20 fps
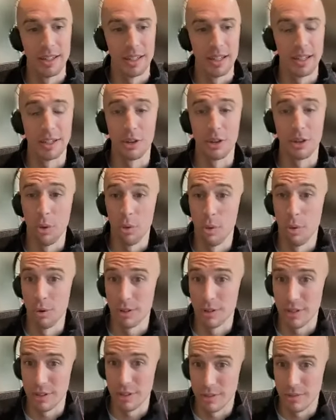in
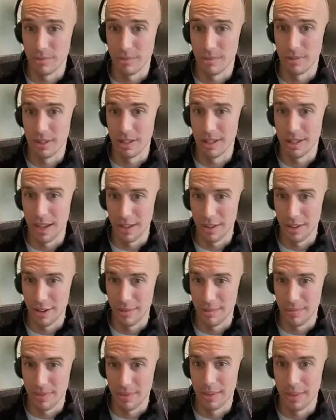cohorts
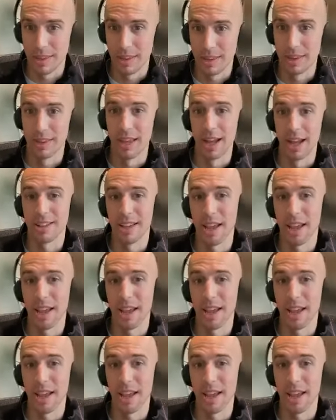together. That's